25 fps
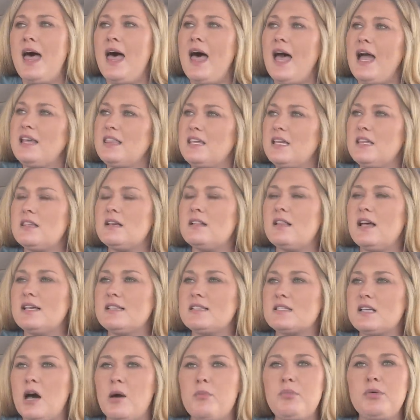I think the
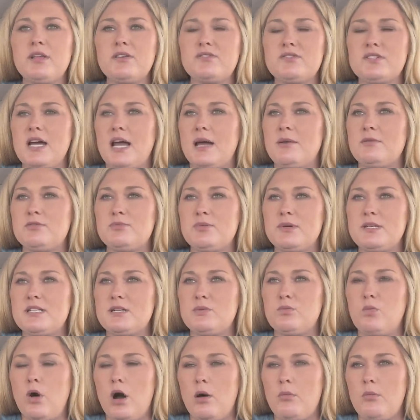last couple of times we
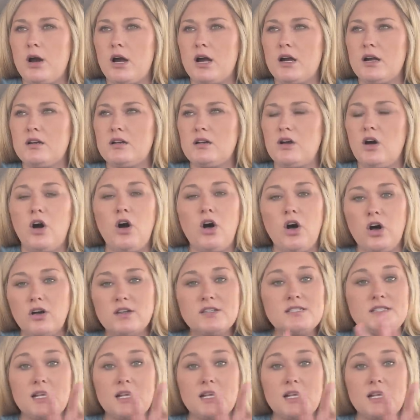did Walmart hauls,